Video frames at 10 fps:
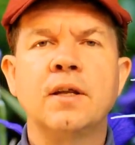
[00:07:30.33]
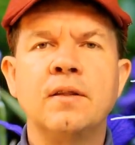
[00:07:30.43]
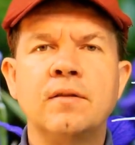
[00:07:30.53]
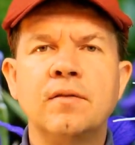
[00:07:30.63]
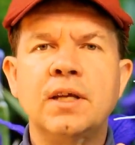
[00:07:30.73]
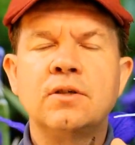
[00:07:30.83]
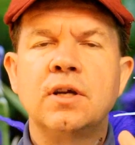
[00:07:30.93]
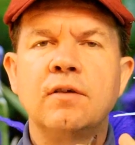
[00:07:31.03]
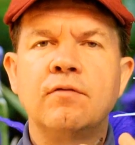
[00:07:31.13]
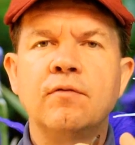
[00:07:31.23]
and these are
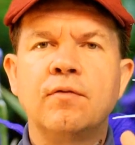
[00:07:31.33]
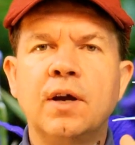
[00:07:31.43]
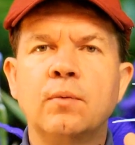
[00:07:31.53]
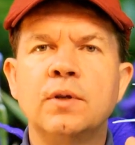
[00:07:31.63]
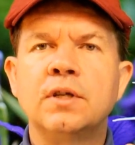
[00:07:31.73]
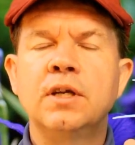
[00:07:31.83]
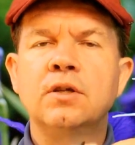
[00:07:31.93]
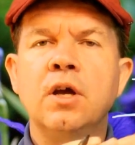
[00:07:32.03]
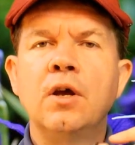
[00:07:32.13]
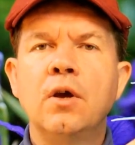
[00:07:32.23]
different
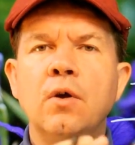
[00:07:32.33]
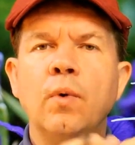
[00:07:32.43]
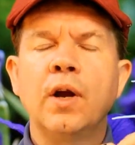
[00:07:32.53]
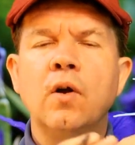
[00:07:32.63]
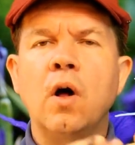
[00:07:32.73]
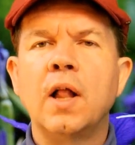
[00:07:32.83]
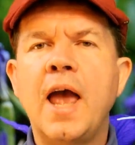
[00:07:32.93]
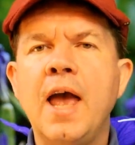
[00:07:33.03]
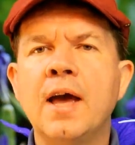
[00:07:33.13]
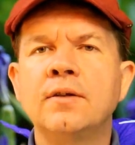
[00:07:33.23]
frequencies we call
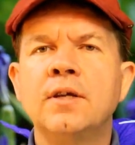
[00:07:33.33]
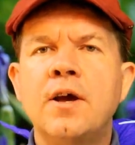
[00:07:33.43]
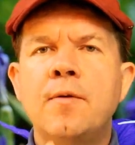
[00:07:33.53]
hands.